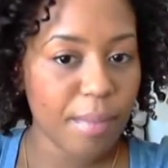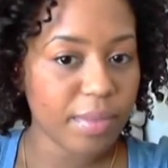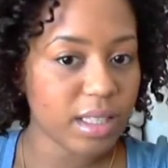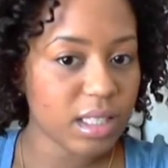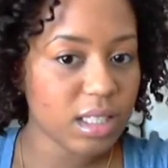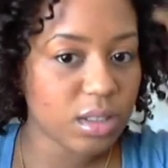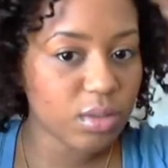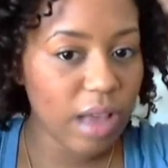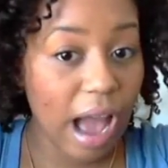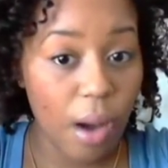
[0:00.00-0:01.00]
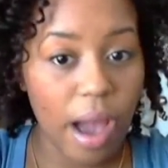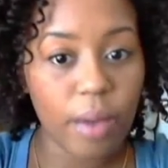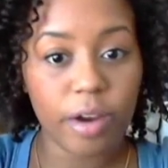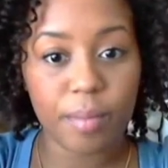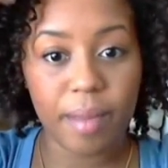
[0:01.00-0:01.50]
This is how I
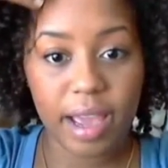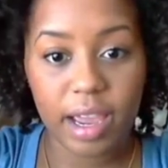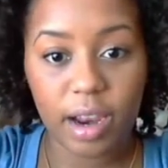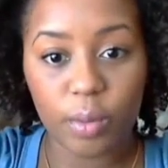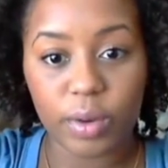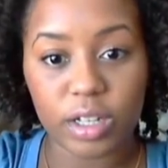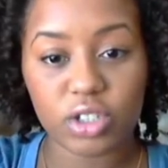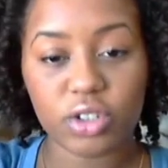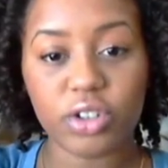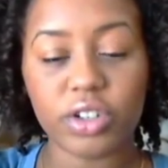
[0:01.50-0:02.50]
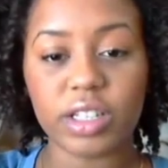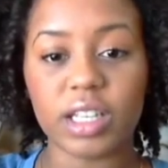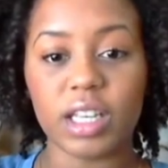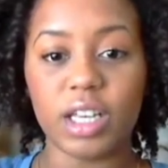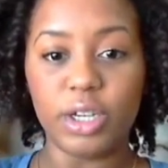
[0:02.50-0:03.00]
wear my hair when it's
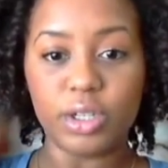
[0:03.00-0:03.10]
curly,